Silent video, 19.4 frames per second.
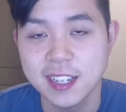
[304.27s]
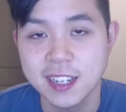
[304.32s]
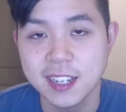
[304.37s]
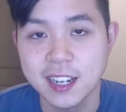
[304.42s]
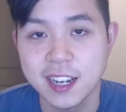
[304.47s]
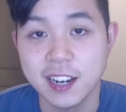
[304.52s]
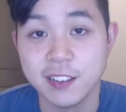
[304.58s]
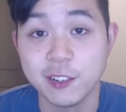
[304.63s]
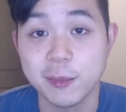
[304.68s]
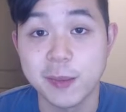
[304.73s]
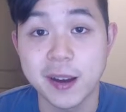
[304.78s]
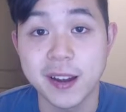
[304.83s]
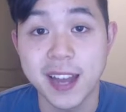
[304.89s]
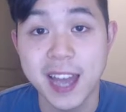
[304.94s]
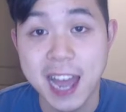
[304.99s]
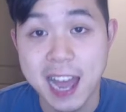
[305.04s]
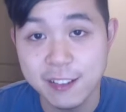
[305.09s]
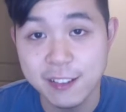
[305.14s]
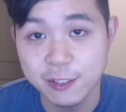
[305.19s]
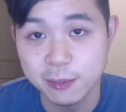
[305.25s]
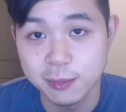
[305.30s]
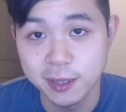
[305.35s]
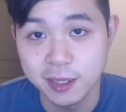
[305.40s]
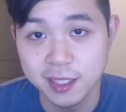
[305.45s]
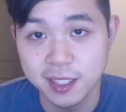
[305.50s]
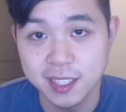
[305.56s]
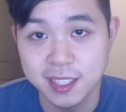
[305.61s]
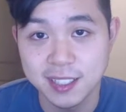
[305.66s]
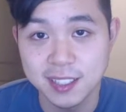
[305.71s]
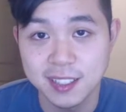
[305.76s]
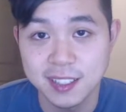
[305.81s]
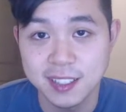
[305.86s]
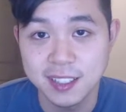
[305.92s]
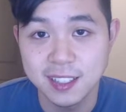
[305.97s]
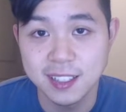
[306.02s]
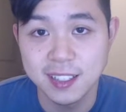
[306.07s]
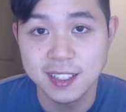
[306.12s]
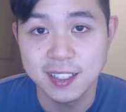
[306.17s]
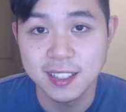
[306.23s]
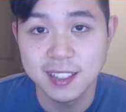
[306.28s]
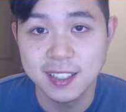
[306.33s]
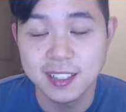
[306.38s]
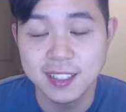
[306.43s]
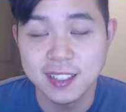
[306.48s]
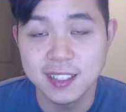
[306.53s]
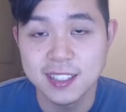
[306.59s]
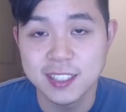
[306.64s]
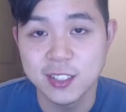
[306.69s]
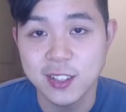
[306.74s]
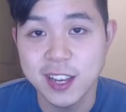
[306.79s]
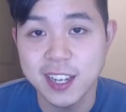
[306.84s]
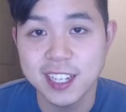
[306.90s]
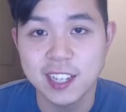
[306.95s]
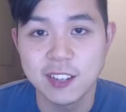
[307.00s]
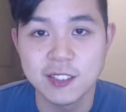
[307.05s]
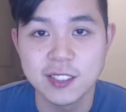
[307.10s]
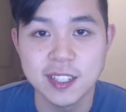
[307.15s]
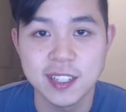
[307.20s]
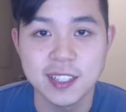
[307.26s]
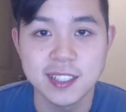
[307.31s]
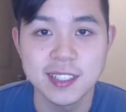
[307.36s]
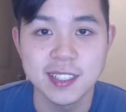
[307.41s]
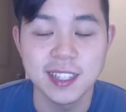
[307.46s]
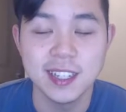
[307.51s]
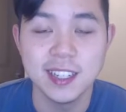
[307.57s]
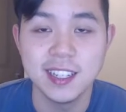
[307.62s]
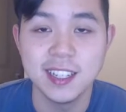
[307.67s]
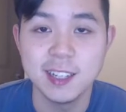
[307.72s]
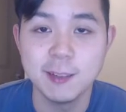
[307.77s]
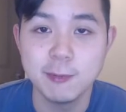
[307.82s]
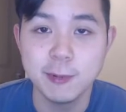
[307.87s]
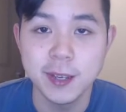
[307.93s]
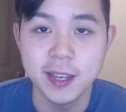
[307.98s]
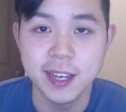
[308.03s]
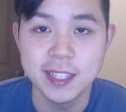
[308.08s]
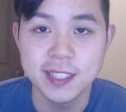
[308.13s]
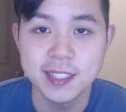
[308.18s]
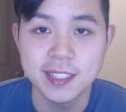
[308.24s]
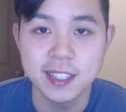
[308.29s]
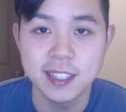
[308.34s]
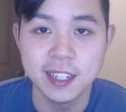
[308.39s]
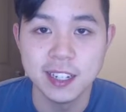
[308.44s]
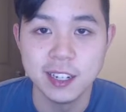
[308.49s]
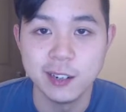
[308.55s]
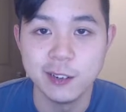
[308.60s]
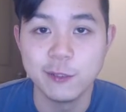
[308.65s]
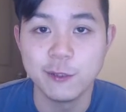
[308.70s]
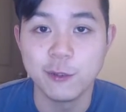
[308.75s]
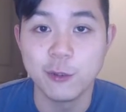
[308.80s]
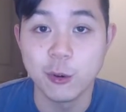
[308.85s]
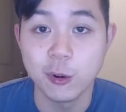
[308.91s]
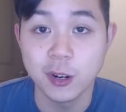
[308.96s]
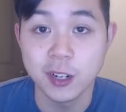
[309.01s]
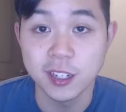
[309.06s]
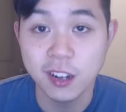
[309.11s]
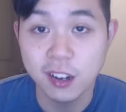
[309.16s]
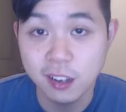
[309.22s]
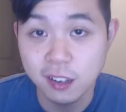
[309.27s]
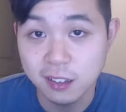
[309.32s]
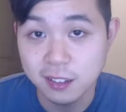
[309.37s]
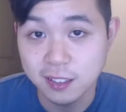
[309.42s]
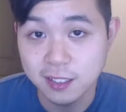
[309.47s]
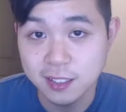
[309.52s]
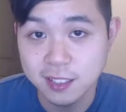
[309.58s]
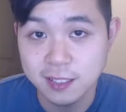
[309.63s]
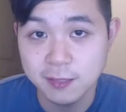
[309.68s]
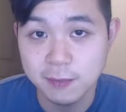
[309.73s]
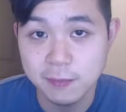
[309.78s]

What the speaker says: of about 500 million. So that gives us an EPS of $4.